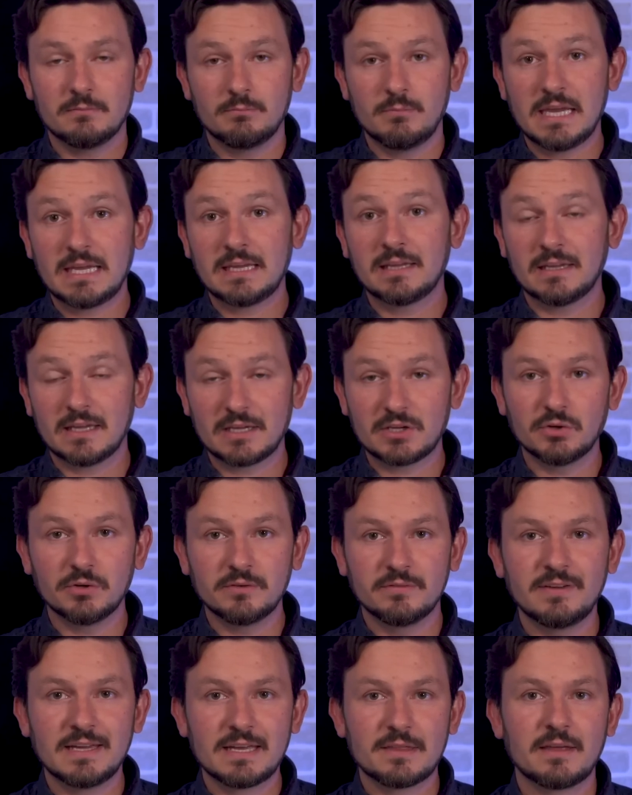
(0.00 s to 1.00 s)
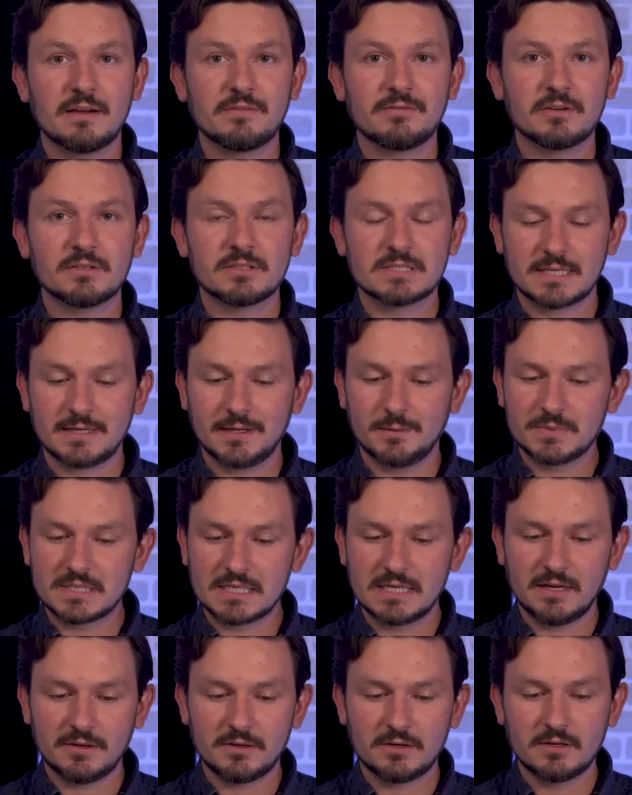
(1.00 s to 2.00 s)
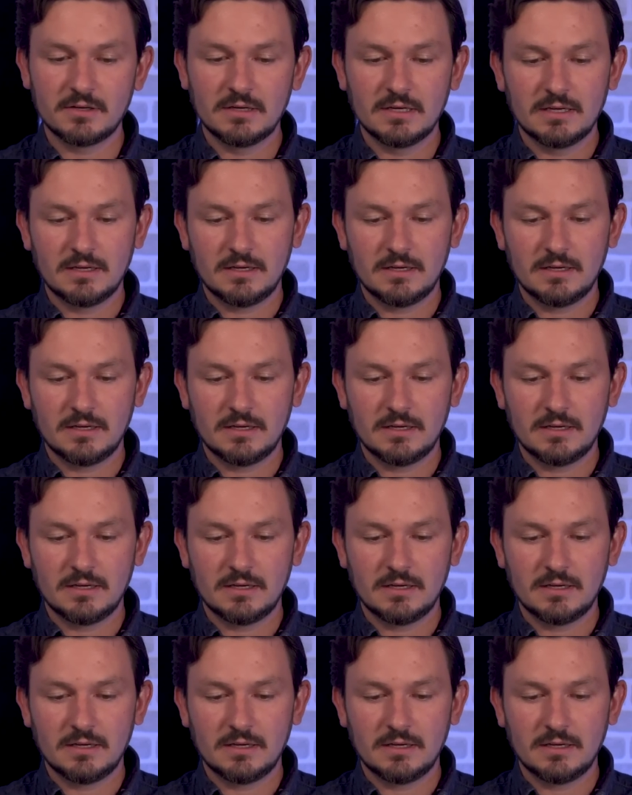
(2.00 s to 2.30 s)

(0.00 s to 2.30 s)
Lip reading: making a good faith effort to come together